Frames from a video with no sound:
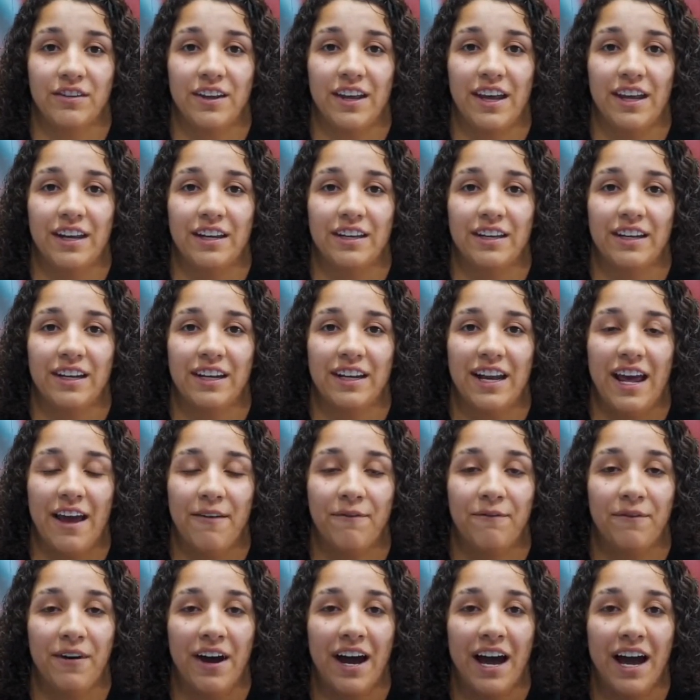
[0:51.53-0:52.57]
And then at
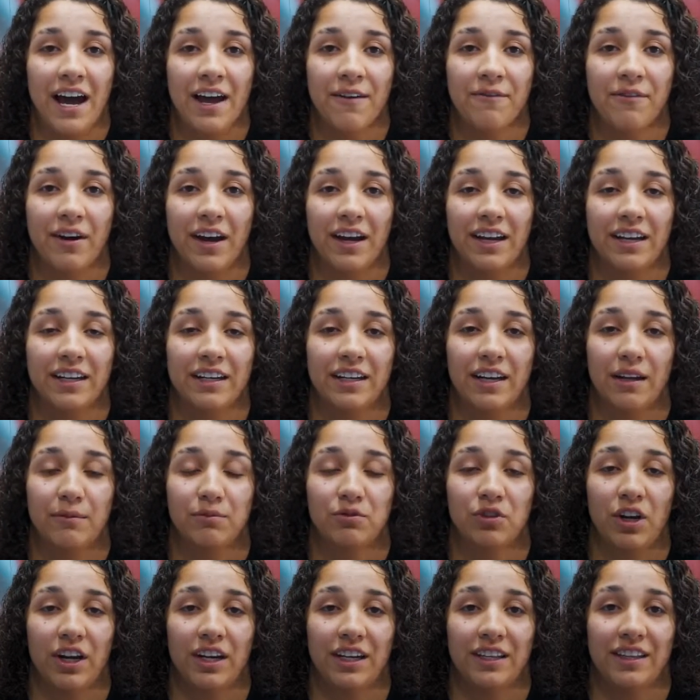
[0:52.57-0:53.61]
5, I ended up
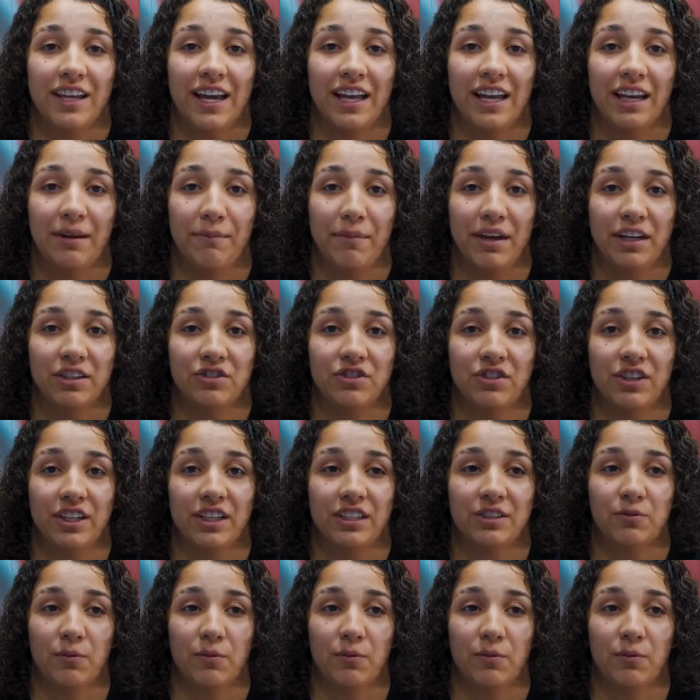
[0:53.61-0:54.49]
training the elementaries.